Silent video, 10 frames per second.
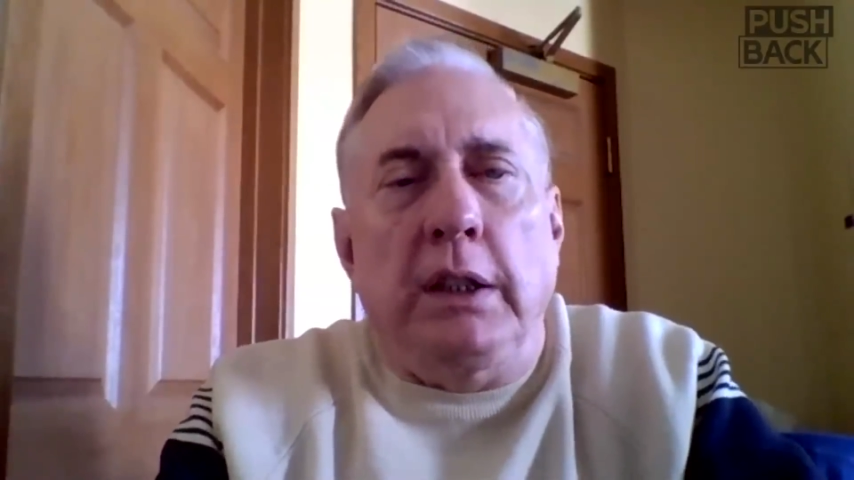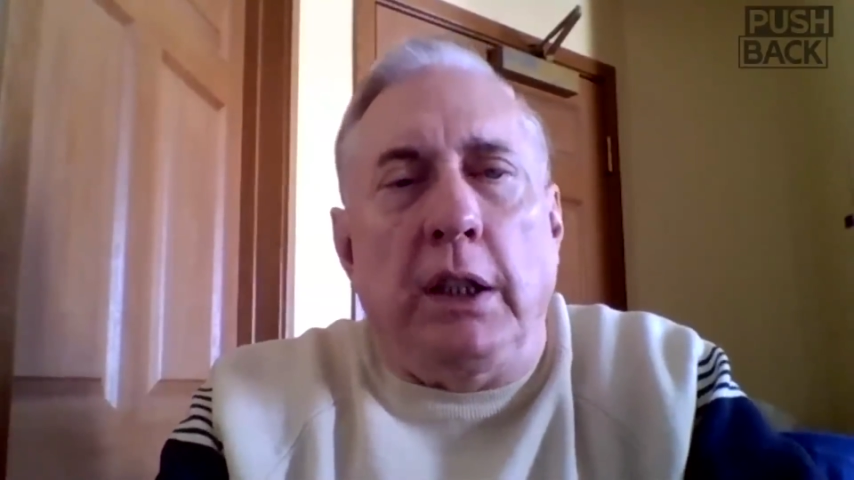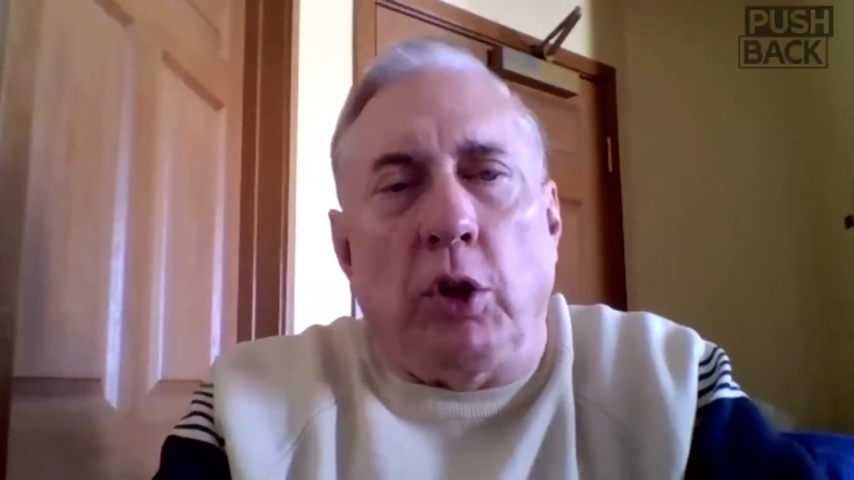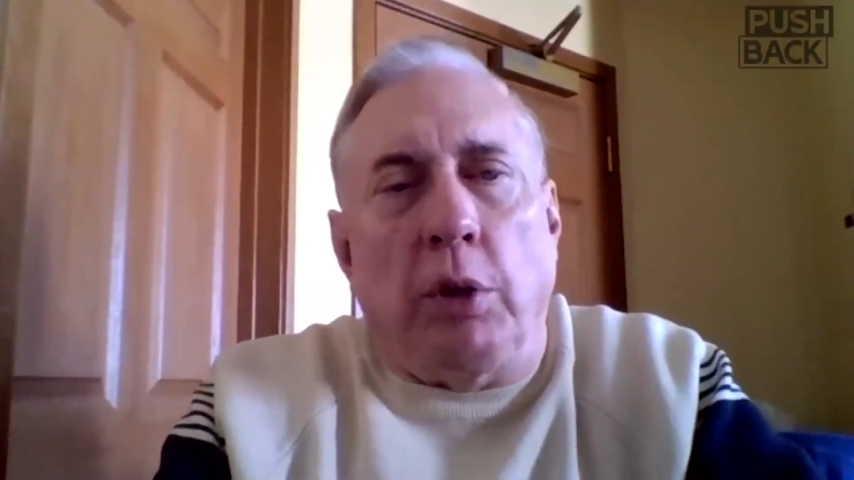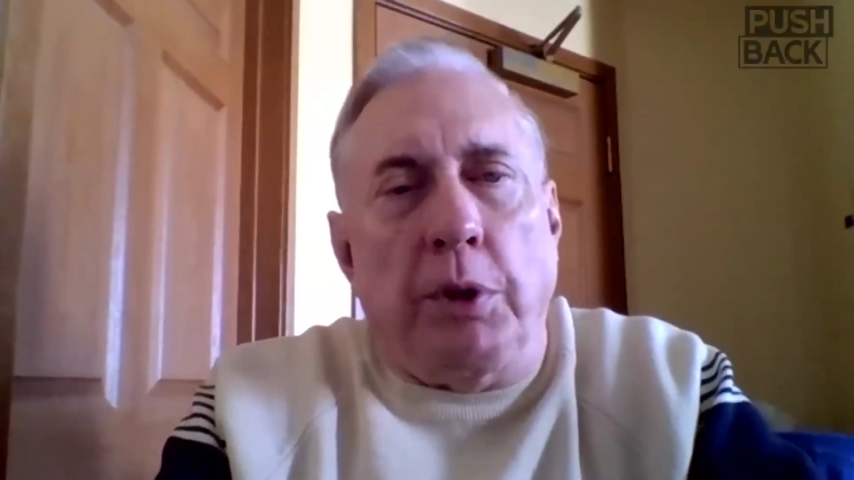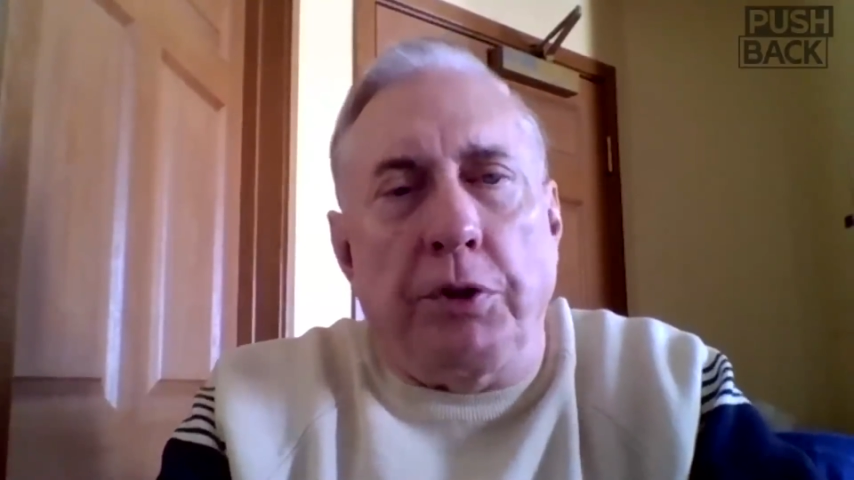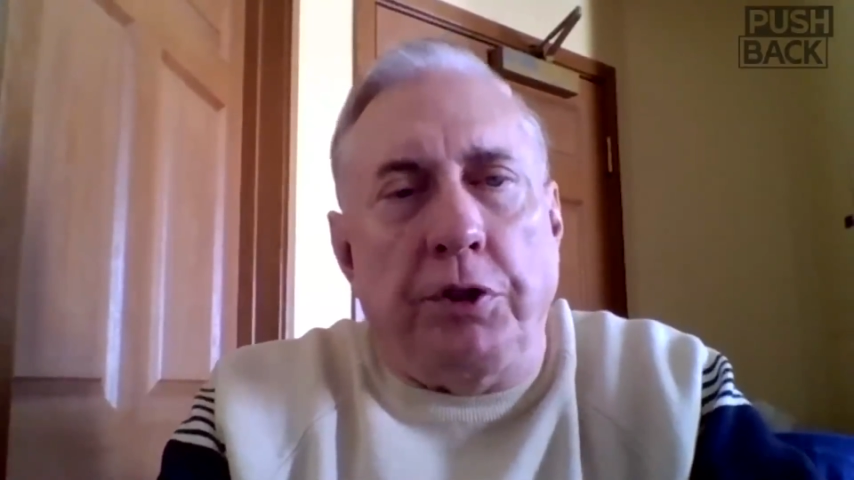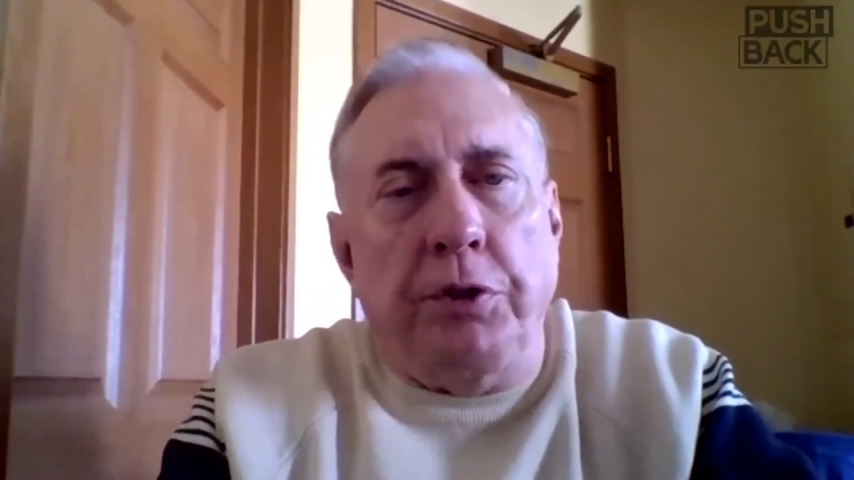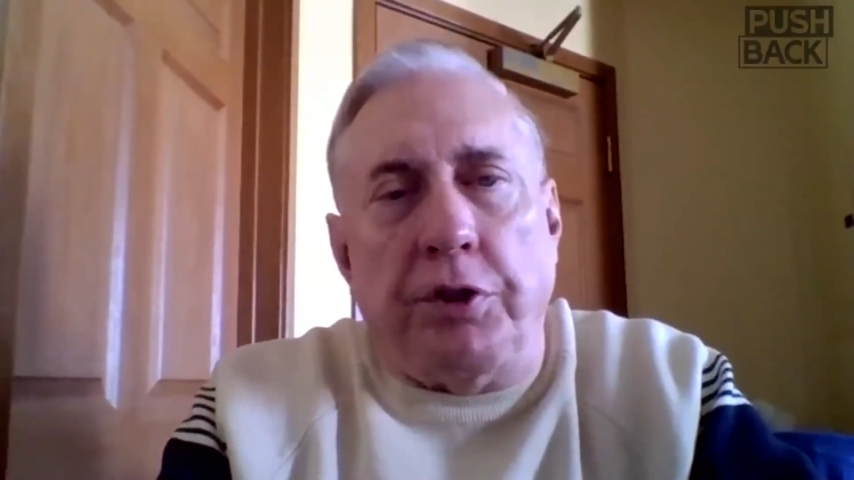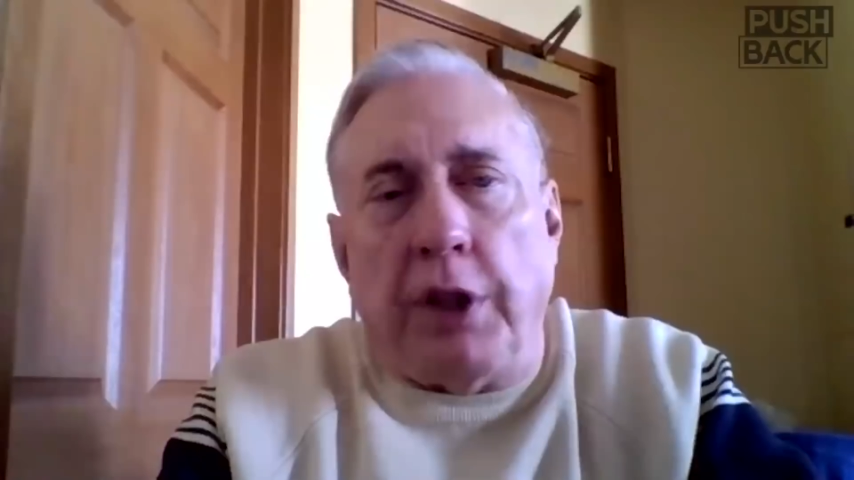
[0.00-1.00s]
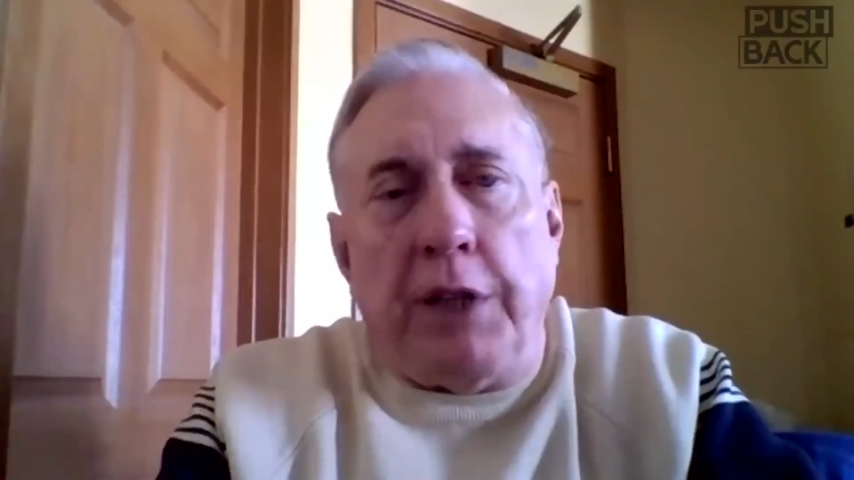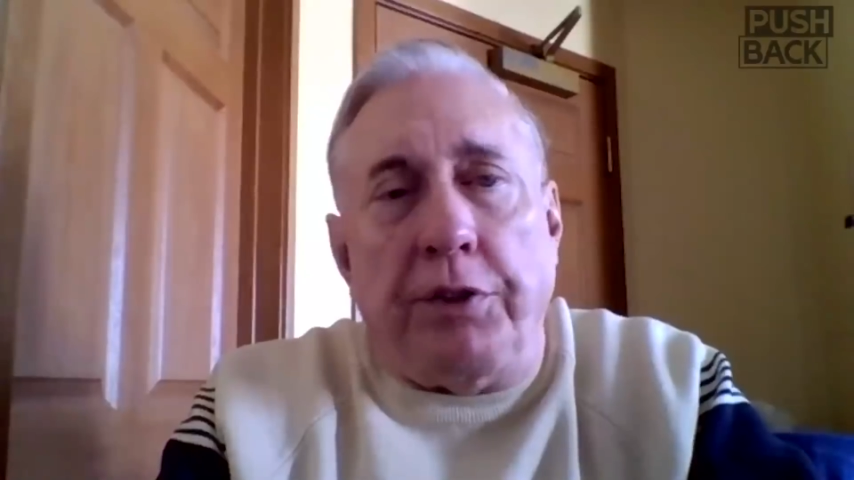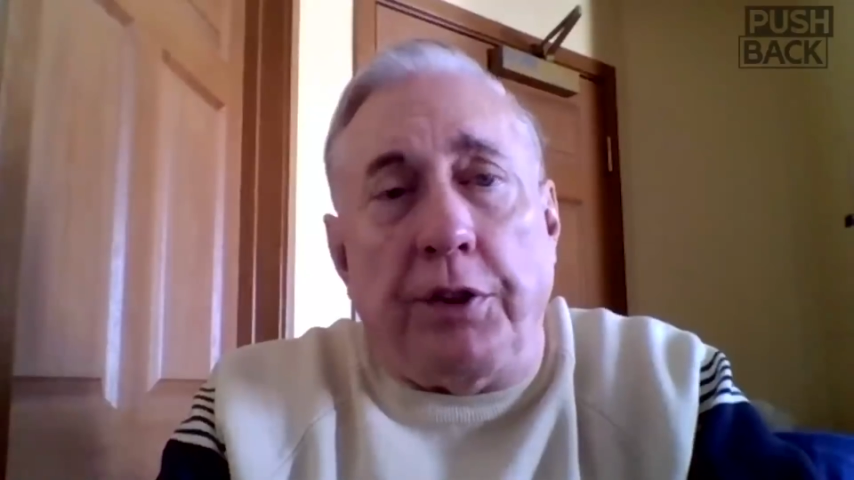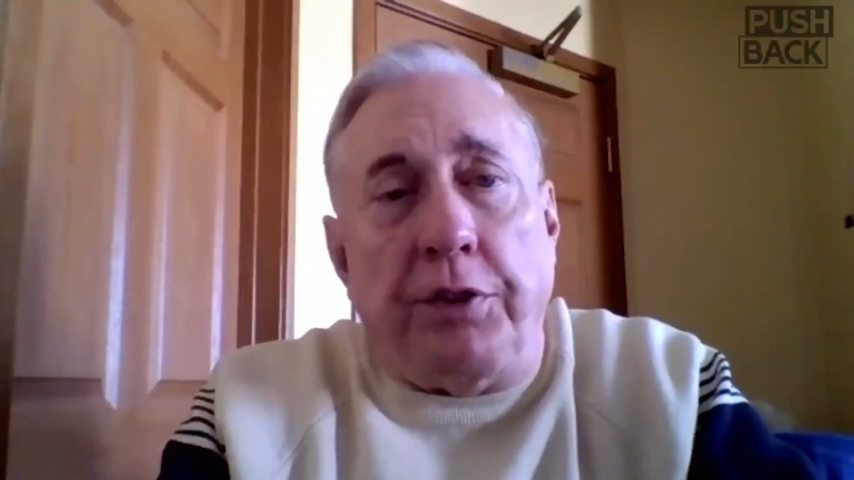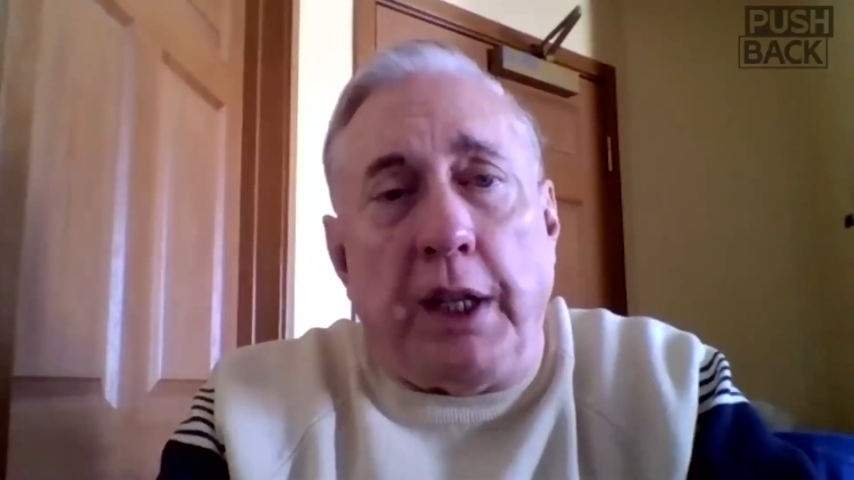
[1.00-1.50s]
they're almost two
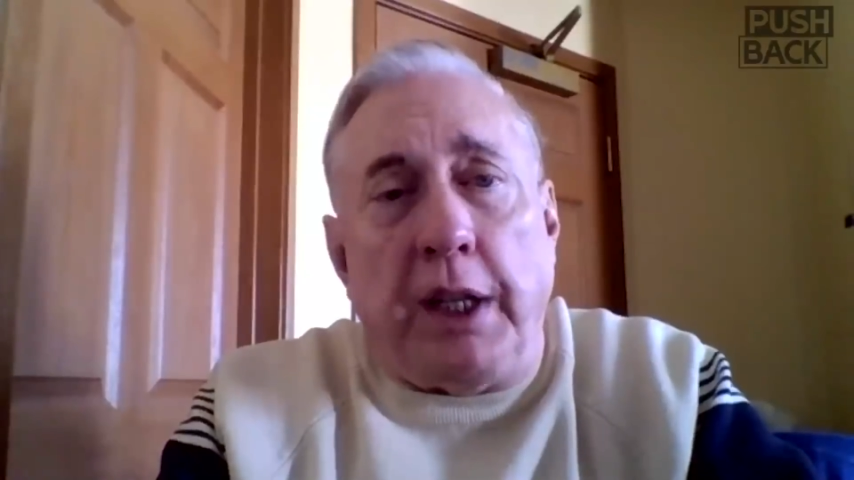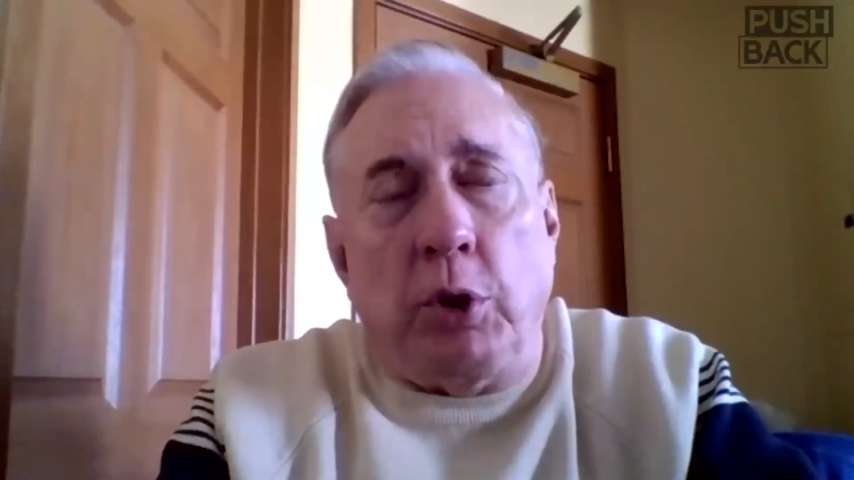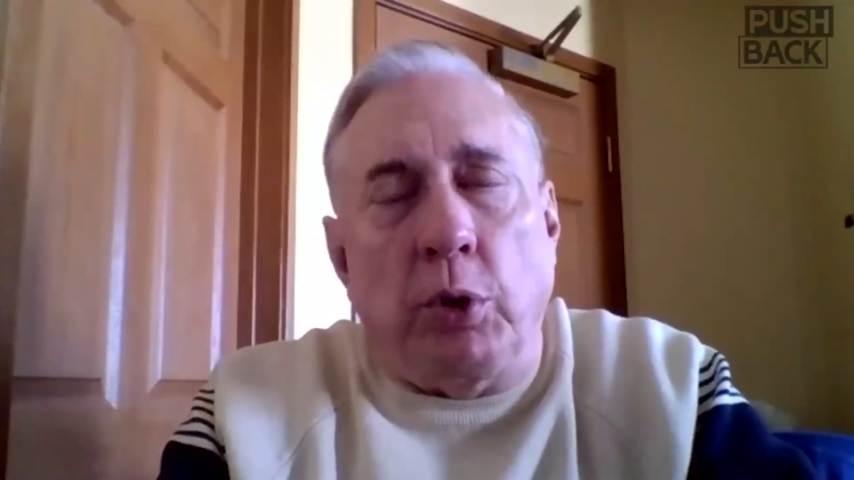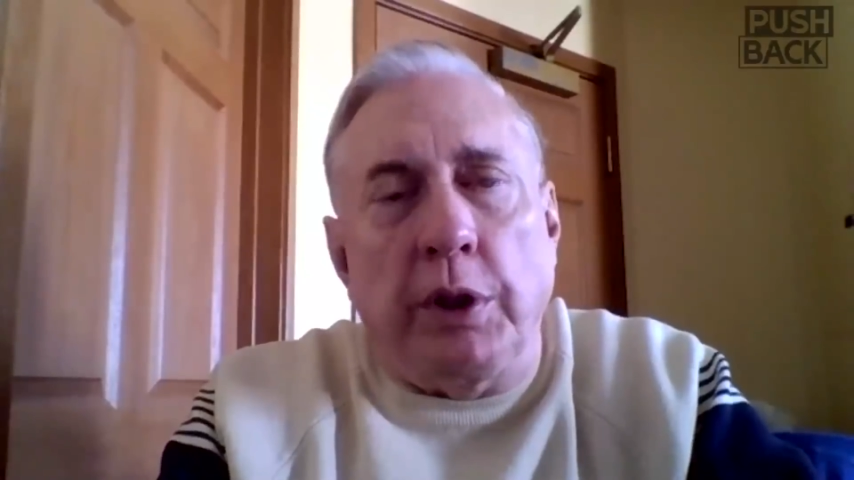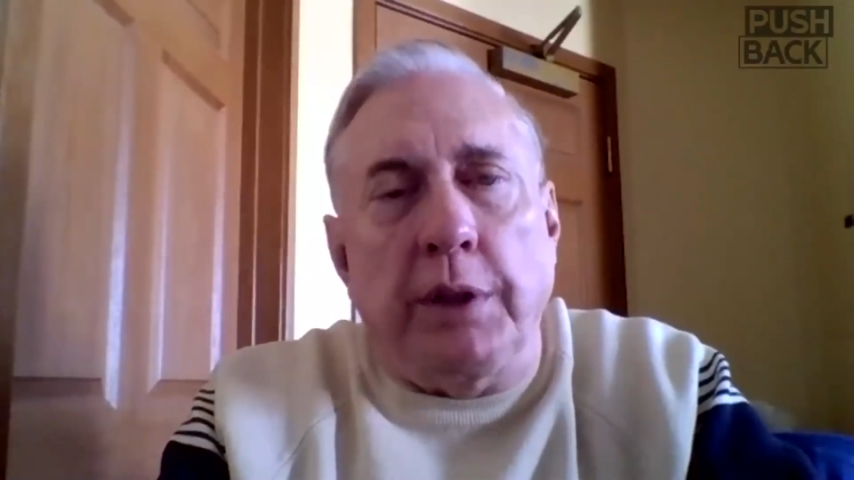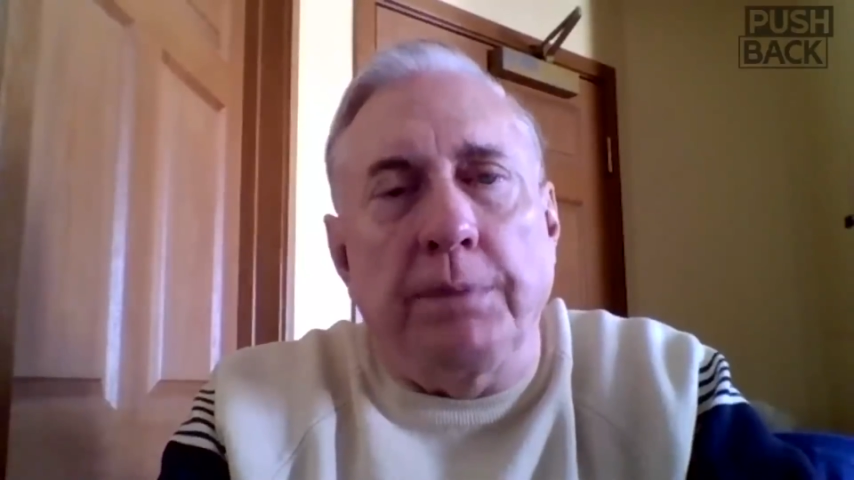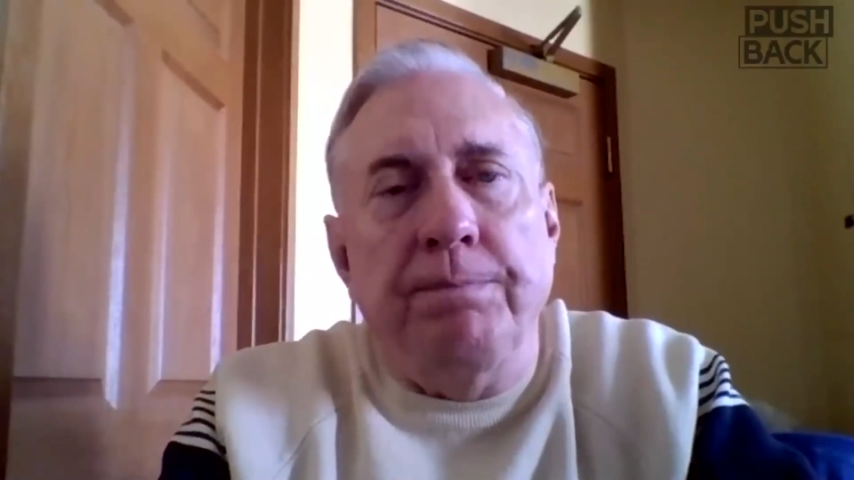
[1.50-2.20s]
sides of the same coin.